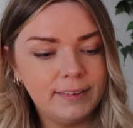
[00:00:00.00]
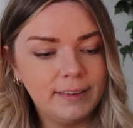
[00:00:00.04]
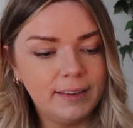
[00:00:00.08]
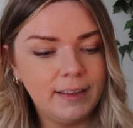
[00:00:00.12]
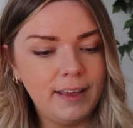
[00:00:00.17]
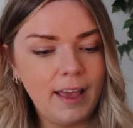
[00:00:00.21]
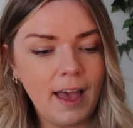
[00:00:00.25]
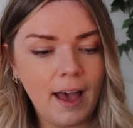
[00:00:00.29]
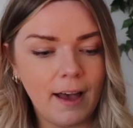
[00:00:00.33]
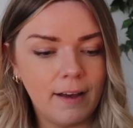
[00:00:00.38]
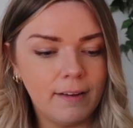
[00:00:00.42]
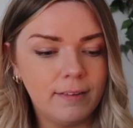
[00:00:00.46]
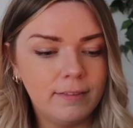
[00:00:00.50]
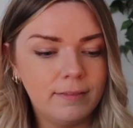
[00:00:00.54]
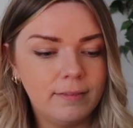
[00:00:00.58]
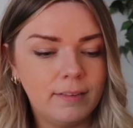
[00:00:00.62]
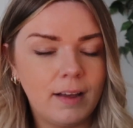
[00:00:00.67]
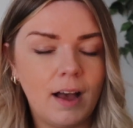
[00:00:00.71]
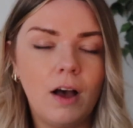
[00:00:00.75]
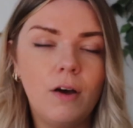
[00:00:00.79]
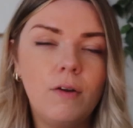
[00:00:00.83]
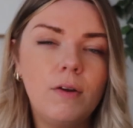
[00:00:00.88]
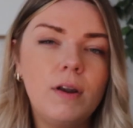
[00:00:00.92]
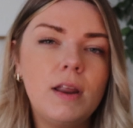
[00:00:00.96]
yeah,
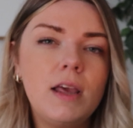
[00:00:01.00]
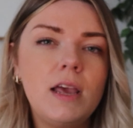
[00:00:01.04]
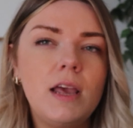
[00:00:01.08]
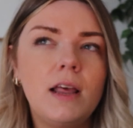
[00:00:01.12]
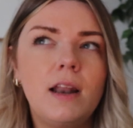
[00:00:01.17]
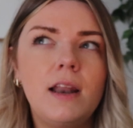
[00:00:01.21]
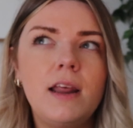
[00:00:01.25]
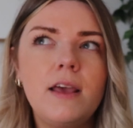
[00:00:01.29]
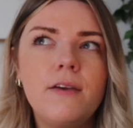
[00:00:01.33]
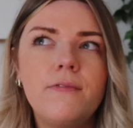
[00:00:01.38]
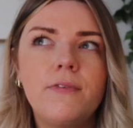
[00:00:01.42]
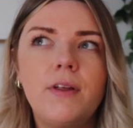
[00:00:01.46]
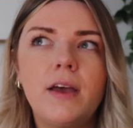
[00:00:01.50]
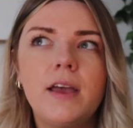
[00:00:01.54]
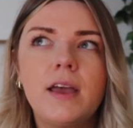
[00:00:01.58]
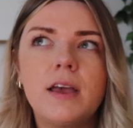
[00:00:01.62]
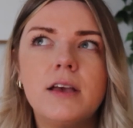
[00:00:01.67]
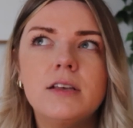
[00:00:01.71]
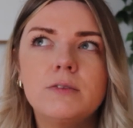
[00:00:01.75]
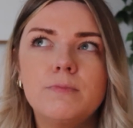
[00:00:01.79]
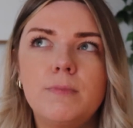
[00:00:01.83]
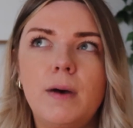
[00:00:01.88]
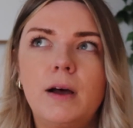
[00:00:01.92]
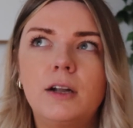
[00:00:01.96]
I'll leave like
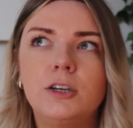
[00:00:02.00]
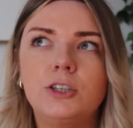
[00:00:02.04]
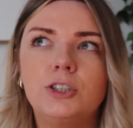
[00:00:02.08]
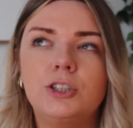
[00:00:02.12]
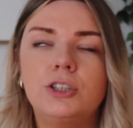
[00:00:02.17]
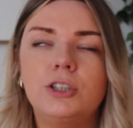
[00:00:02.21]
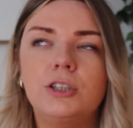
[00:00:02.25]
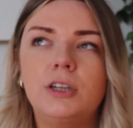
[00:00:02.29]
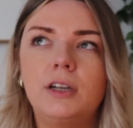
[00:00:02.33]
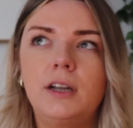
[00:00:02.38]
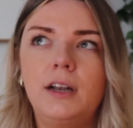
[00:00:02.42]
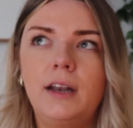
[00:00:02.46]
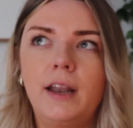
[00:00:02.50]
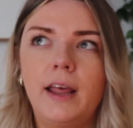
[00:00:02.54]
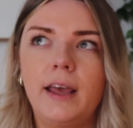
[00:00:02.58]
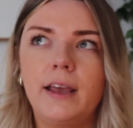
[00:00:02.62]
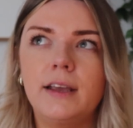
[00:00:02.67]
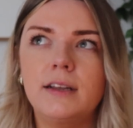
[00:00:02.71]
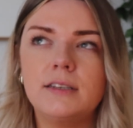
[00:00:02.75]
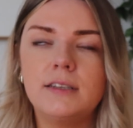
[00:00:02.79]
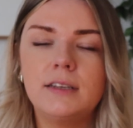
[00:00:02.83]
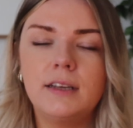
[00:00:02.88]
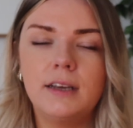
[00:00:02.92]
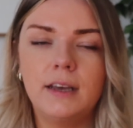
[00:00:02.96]
as much
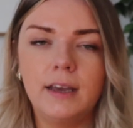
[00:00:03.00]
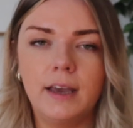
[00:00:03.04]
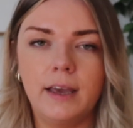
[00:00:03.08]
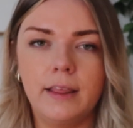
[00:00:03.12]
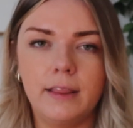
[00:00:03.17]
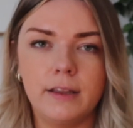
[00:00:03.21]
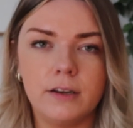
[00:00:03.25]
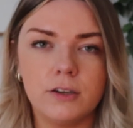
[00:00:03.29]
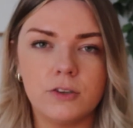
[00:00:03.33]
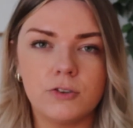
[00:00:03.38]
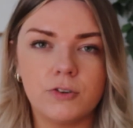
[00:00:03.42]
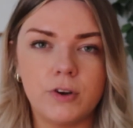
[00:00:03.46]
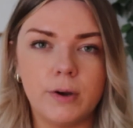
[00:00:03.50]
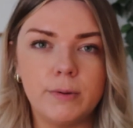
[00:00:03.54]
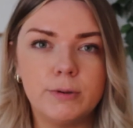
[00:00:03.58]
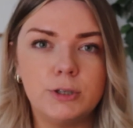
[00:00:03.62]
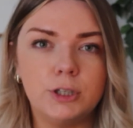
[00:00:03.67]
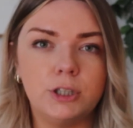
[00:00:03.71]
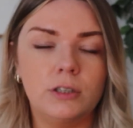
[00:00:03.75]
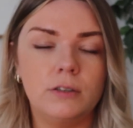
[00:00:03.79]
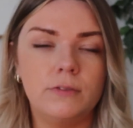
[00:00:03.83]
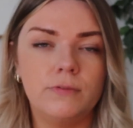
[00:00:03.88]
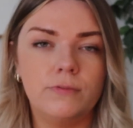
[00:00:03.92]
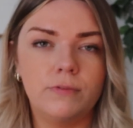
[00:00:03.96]
linked in the
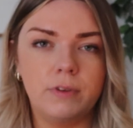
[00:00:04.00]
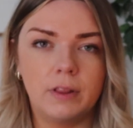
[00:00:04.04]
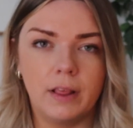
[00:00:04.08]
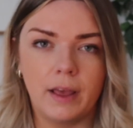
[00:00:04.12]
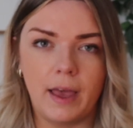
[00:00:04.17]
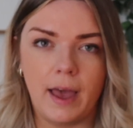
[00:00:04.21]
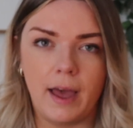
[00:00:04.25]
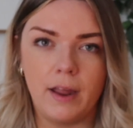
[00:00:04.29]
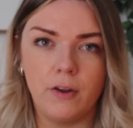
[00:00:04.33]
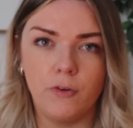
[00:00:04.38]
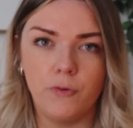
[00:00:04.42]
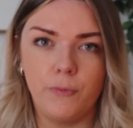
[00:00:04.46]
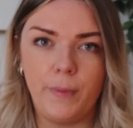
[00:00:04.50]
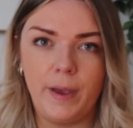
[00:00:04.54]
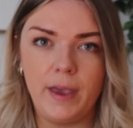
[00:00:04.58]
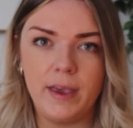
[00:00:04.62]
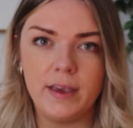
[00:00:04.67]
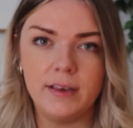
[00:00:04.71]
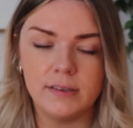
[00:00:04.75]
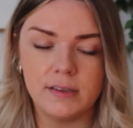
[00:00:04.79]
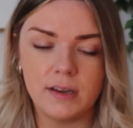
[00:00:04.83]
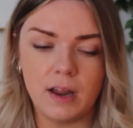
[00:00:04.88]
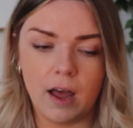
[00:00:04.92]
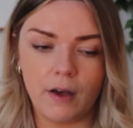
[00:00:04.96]
description for the candle
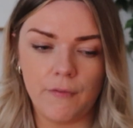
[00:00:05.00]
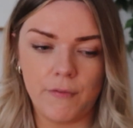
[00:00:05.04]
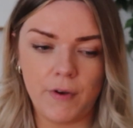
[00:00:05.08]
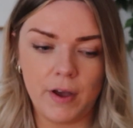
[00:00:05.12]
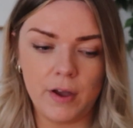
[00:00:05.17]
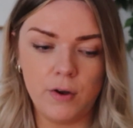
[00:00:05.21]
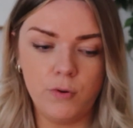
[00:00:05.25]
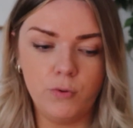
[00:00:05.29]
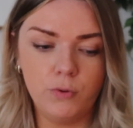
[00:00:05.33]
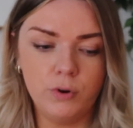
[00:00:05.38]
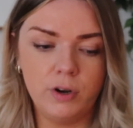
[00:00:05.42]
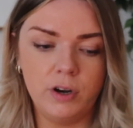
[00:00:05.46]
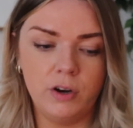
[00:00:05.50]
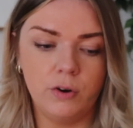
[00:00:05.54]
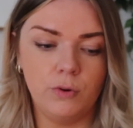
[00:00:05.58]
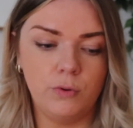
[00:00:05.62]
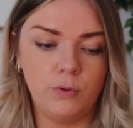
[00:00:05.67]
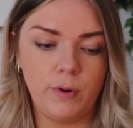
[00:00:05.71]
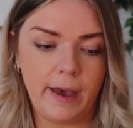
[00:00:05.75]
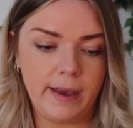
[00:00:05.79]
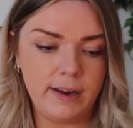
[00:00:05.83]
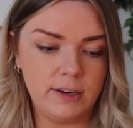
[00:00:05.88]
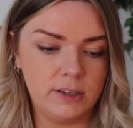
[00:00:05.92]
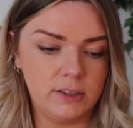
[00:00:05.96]
making stuff. I ordered it
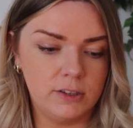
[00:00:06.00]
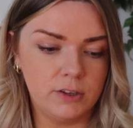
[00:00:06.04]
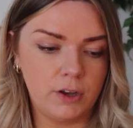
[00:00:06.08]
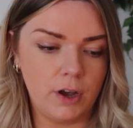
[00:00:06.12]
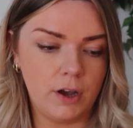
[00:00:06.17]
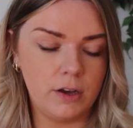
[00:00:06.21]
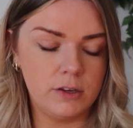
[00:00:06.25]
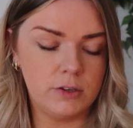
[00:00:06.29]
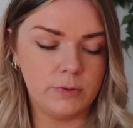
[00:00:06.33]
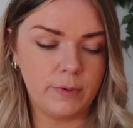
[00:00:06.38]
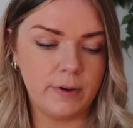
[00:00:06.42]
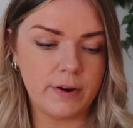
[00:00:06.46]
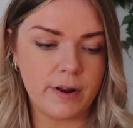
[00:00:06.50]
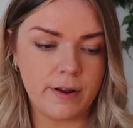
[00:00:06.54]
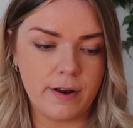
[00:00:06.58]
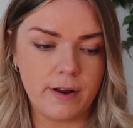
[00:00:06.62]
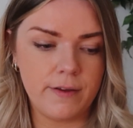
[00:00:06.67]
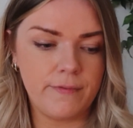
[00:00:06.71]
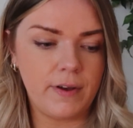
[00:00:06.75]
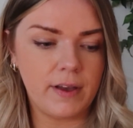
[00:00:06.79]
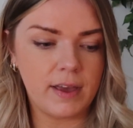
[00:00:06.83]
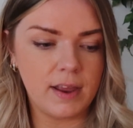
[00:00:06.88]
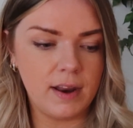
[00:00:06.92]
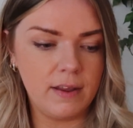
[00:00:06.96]
all ages ago, so I don't know
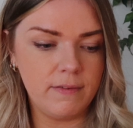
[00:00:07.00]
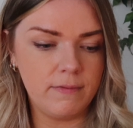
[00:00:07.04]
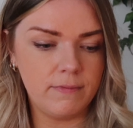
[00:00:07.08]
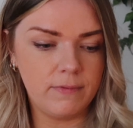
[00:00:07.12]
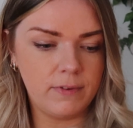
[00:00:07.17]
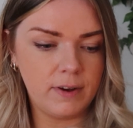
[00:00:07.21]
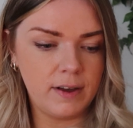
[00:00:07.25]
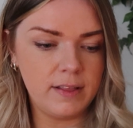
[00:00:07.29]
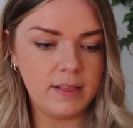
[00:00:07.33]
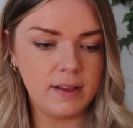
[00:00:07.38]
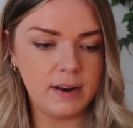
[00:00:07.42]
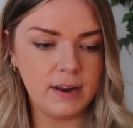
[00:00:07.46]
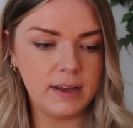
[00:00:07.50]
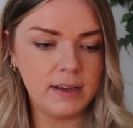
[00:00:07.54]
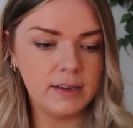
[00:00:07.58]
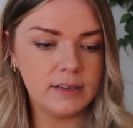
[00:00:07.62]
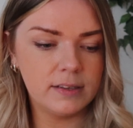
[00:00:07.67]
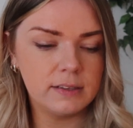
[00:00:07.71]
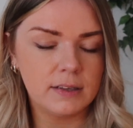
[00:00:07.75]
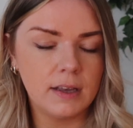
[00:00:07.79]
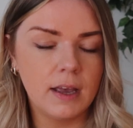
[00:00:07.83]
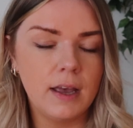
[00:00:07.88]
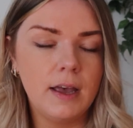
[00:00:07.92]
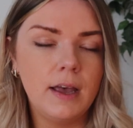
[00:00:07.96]
if I can even find the
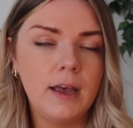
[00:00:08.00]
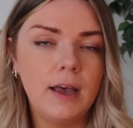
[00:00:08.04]
links.